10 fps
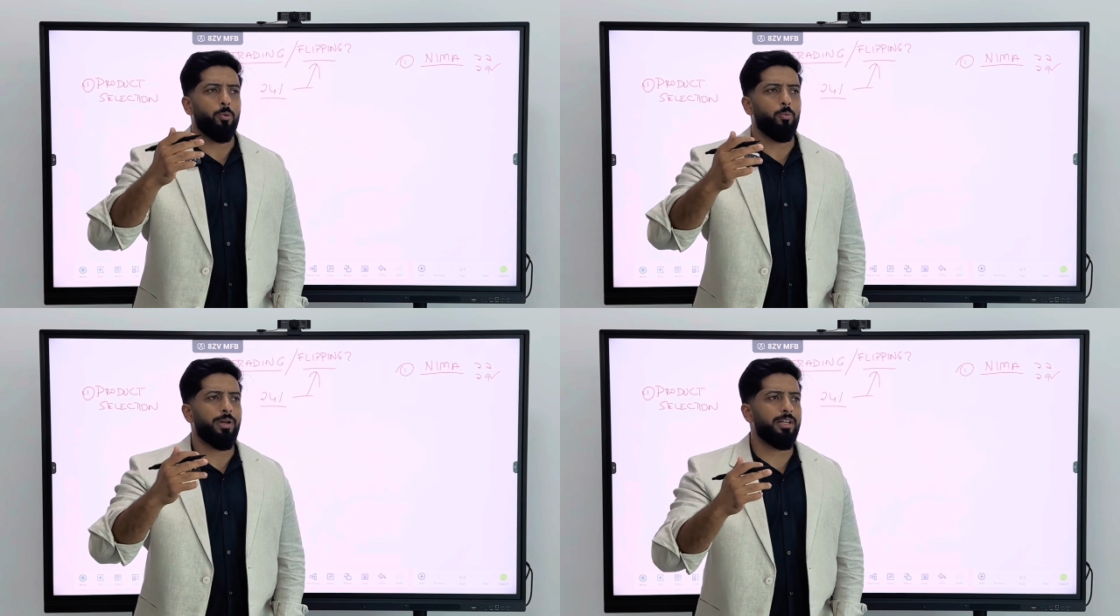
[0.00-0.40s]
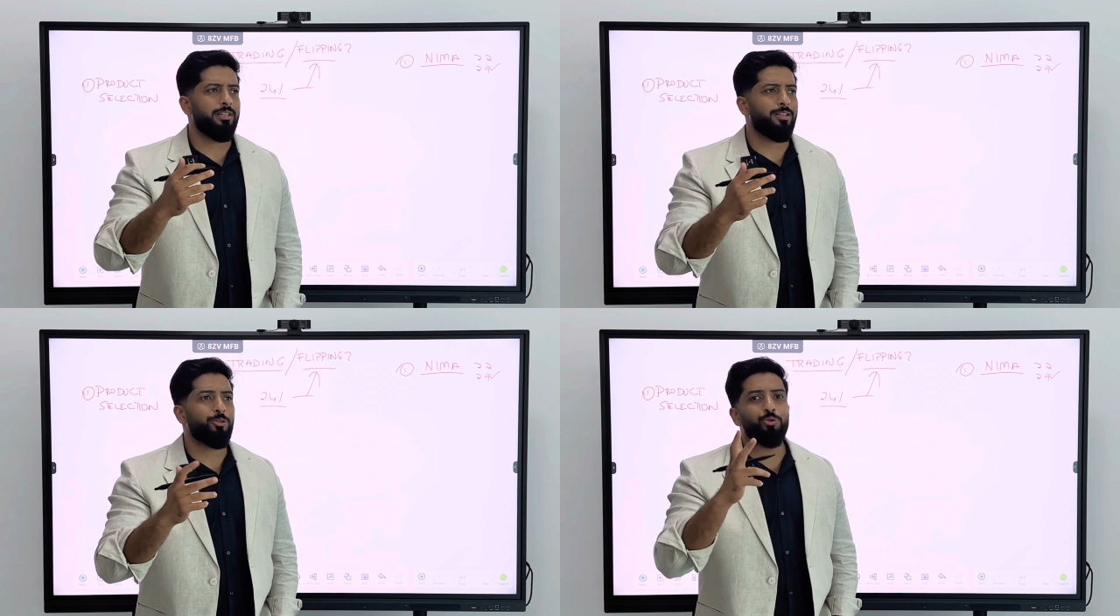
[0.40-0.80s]

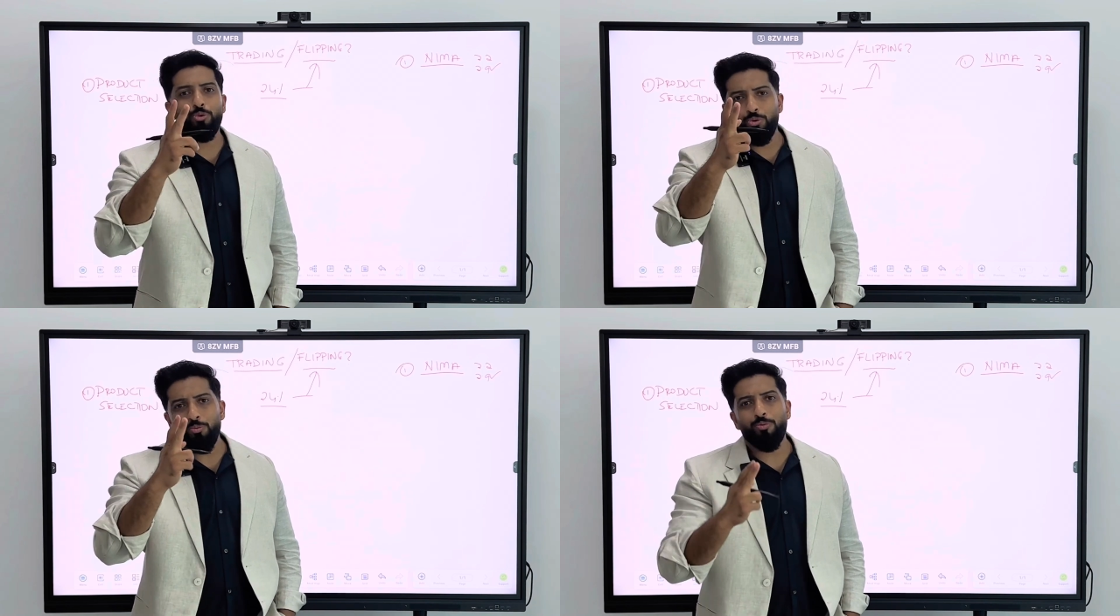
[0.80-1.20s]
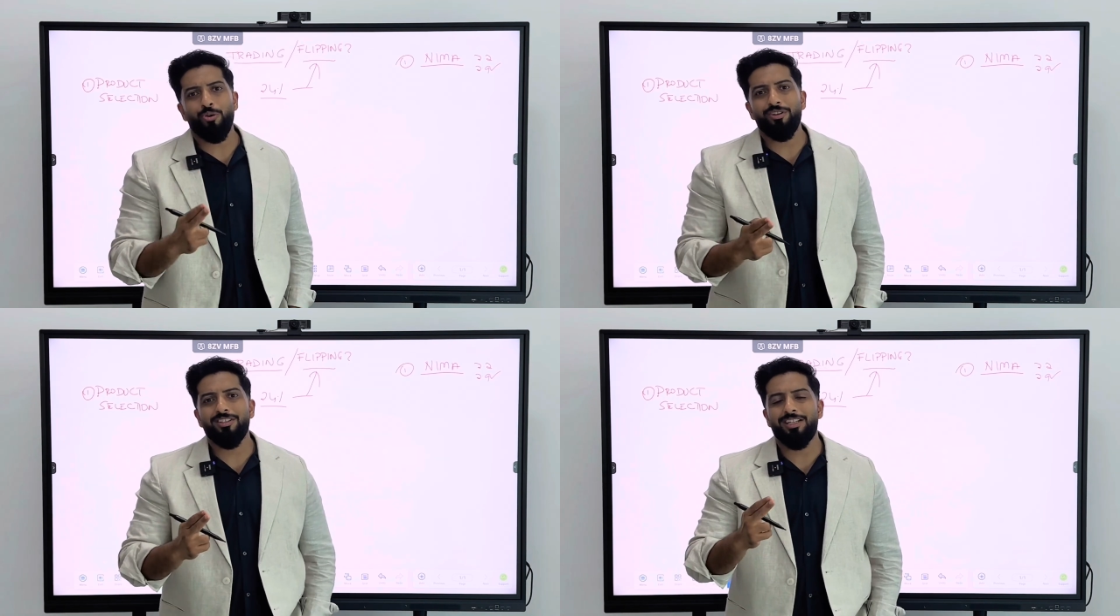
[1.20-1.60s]
when two
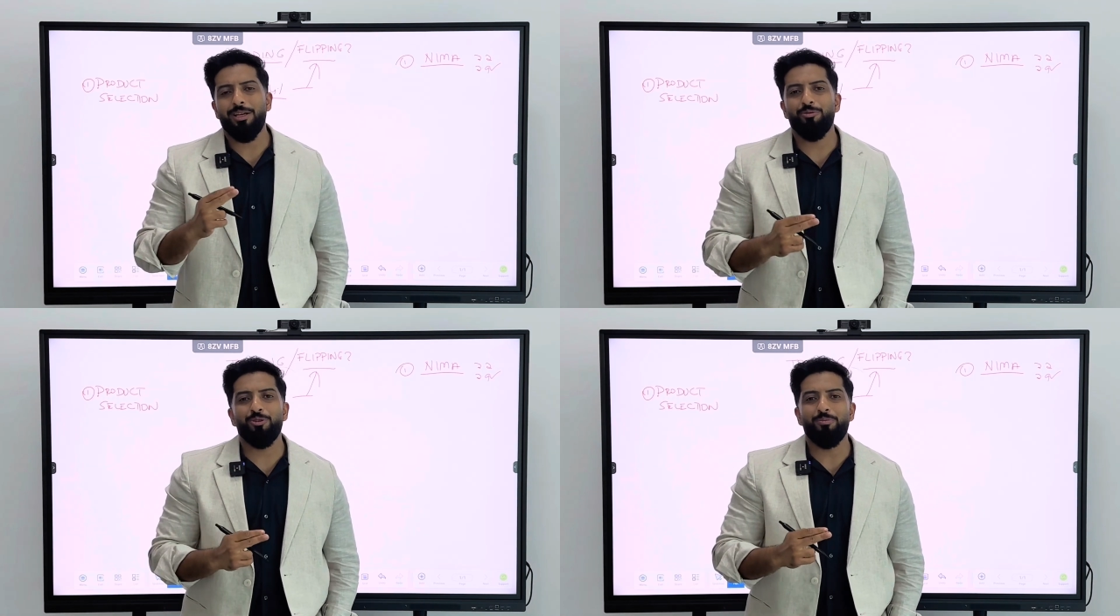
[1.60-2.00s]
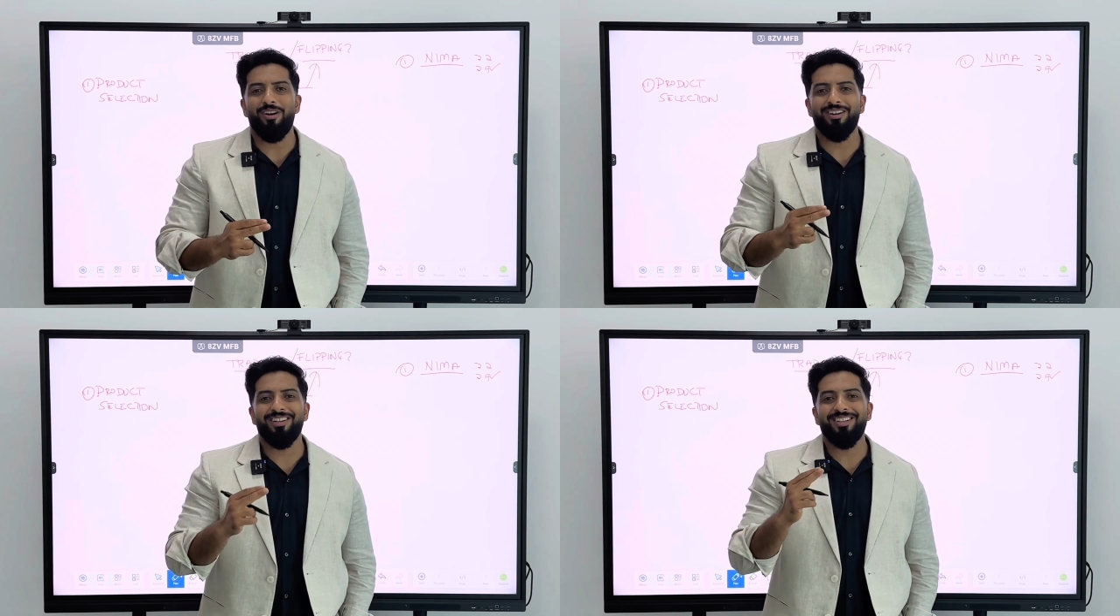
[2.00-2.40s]
products came into the
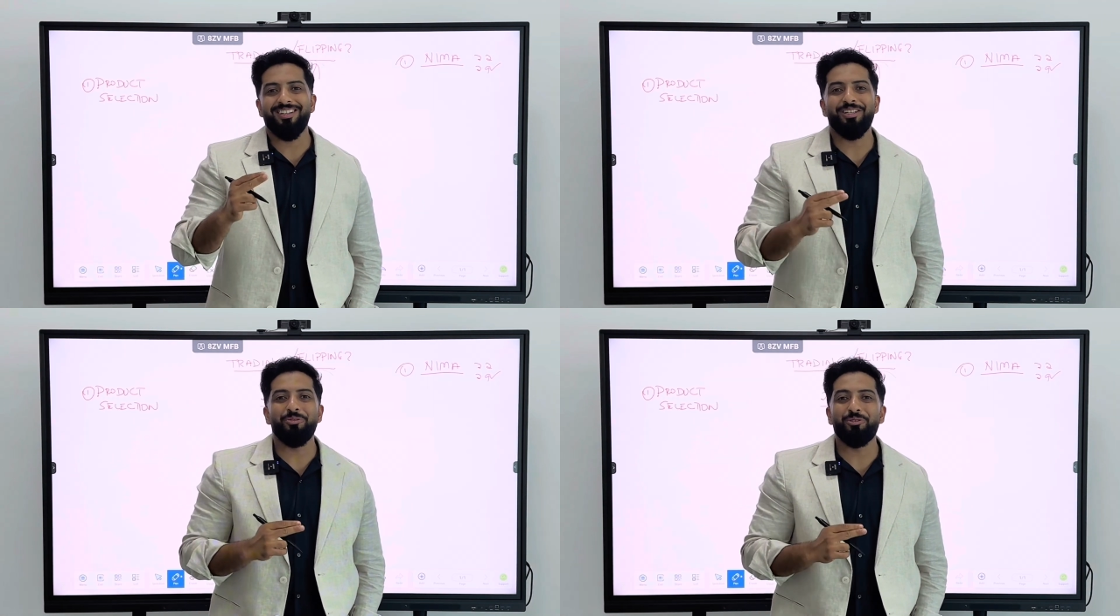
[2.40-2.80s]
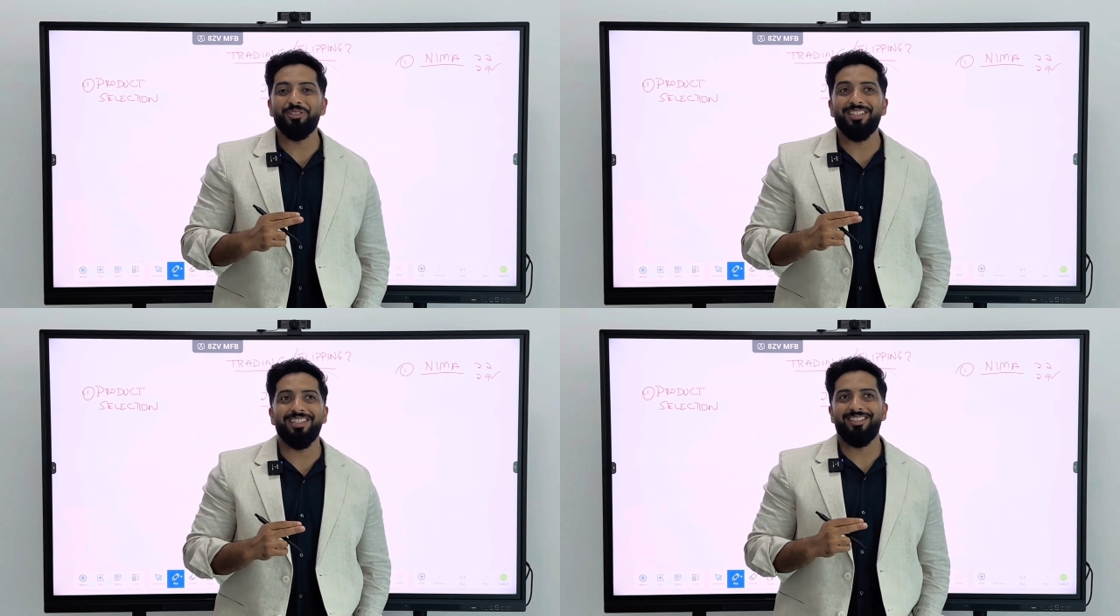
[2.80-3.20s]
market and he was
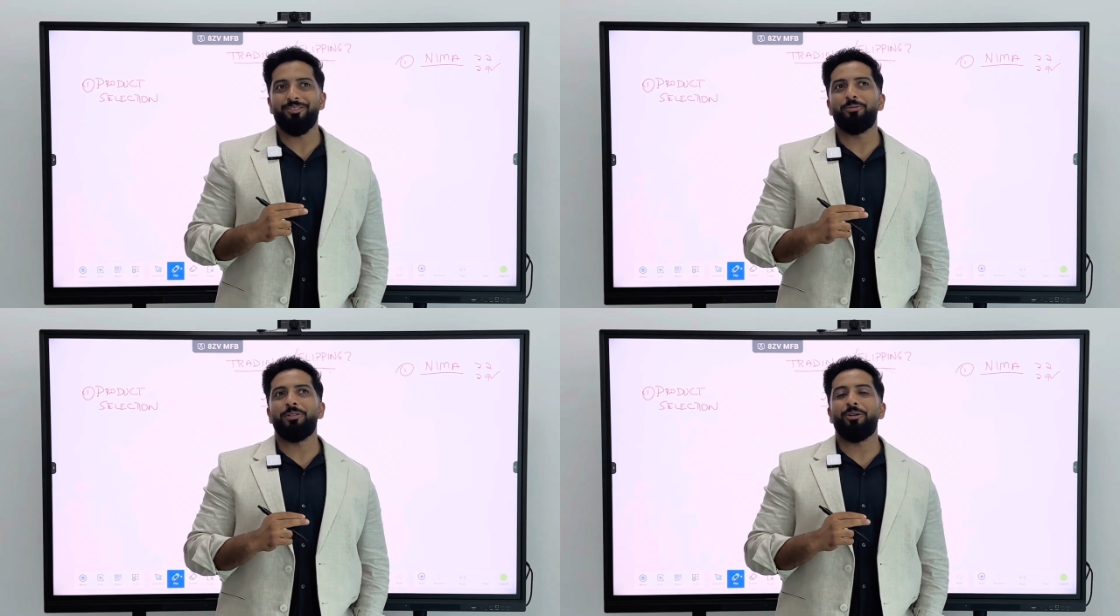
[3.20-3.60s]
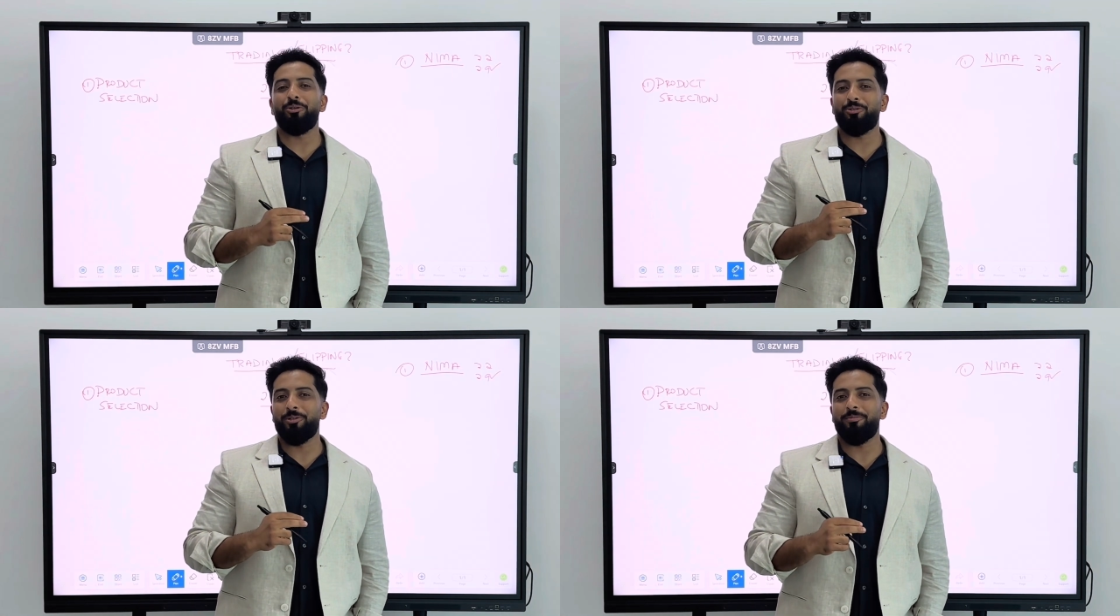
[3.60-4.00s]
like, oh my God,
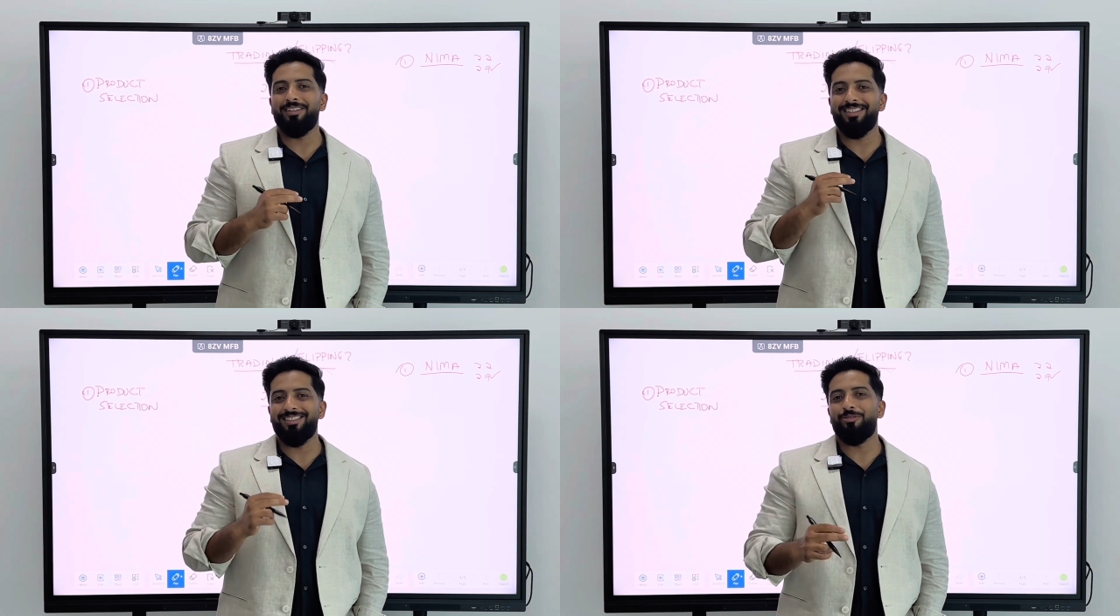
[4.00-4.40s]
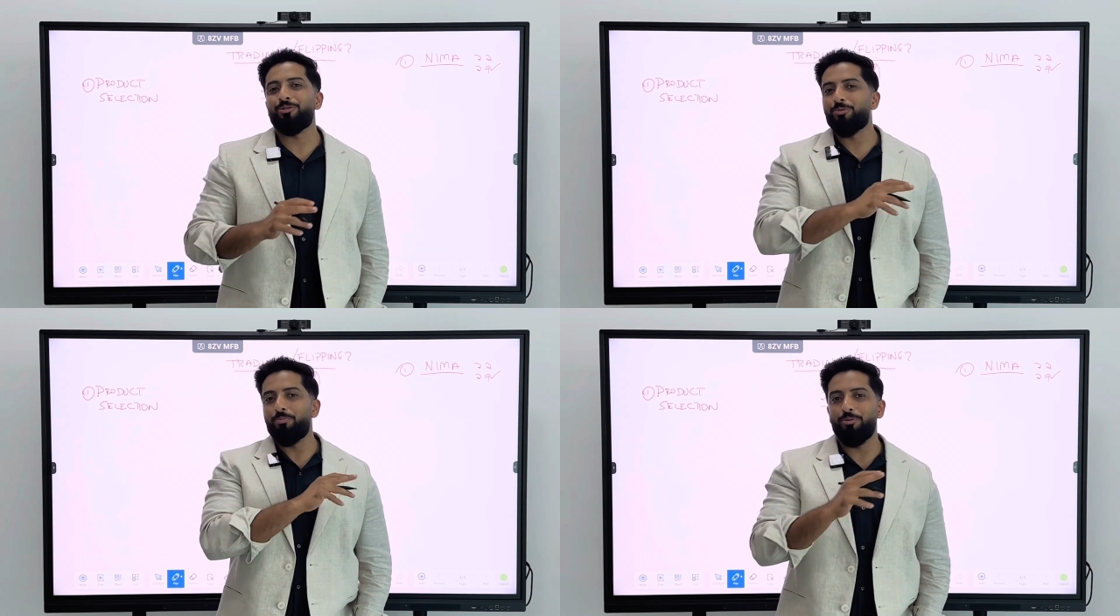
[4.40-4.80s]
so this
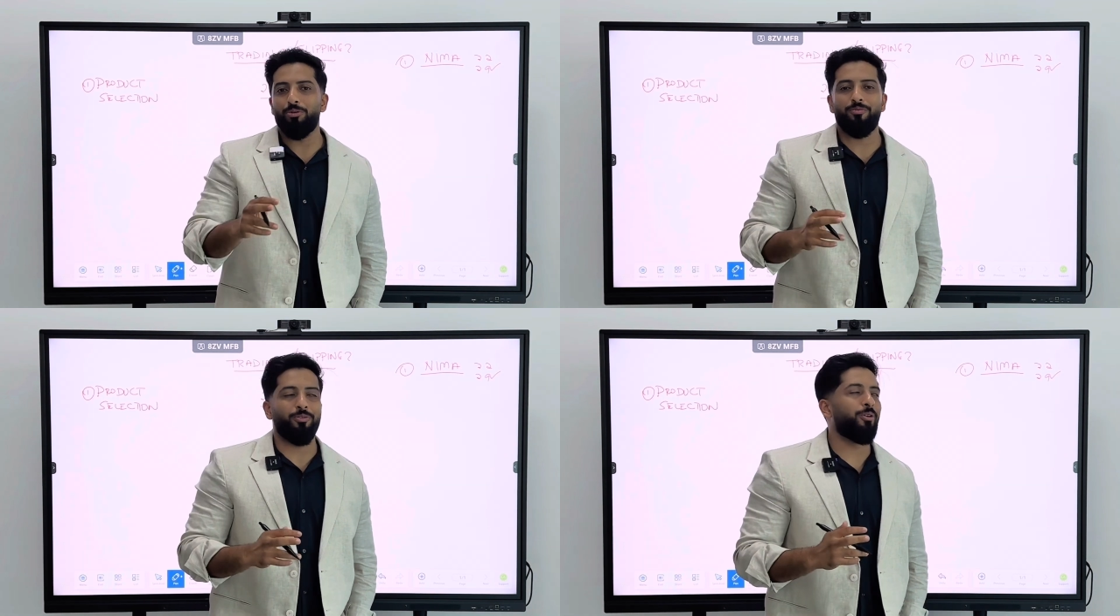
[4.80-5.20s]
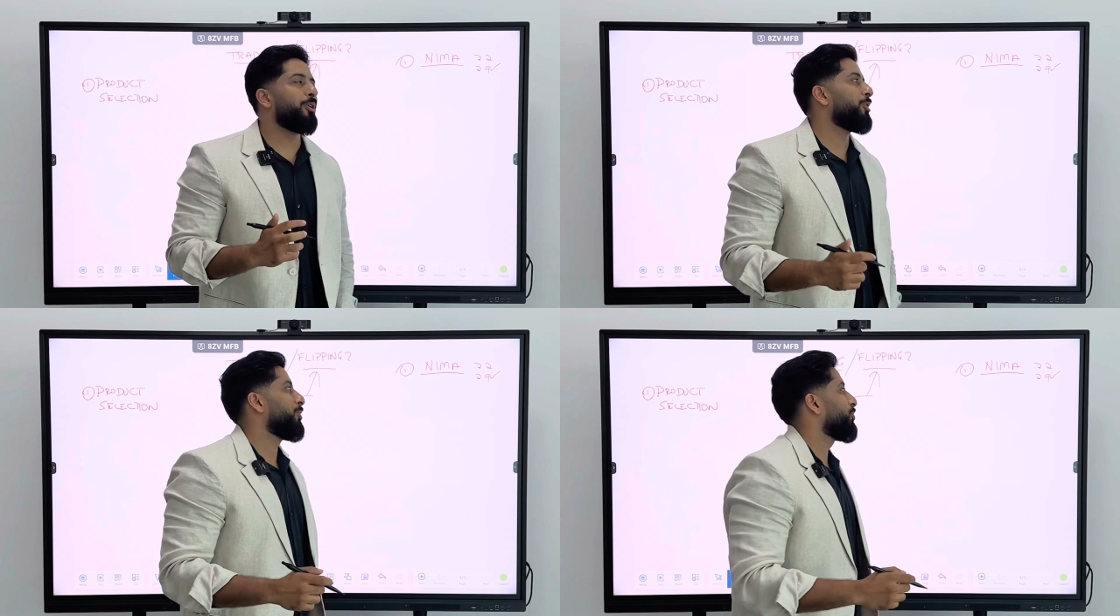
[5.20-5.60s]
looks beautiful.
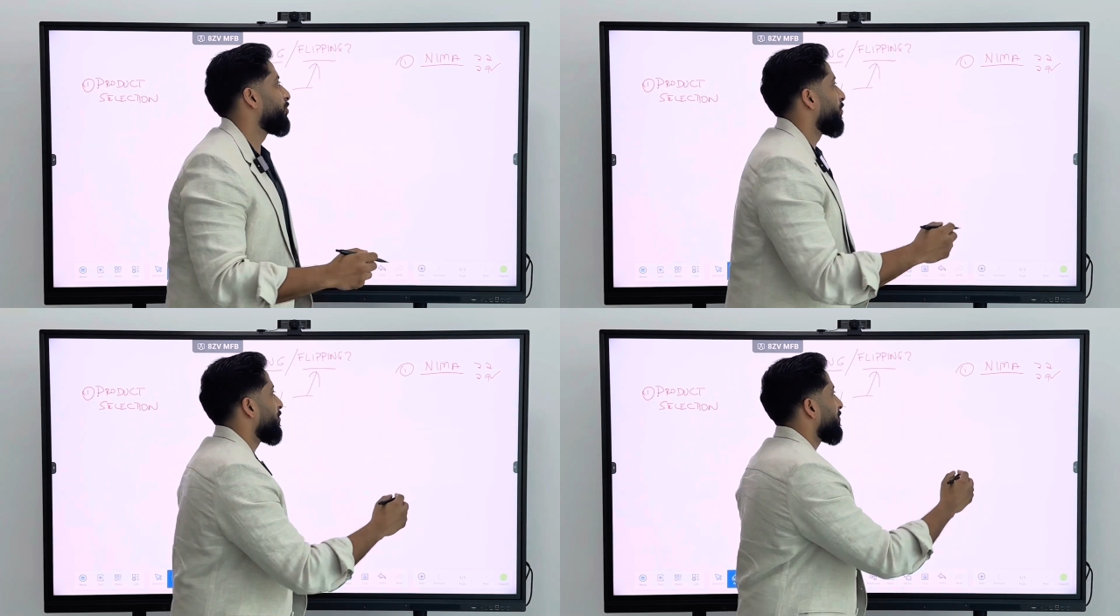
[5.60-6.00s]
So one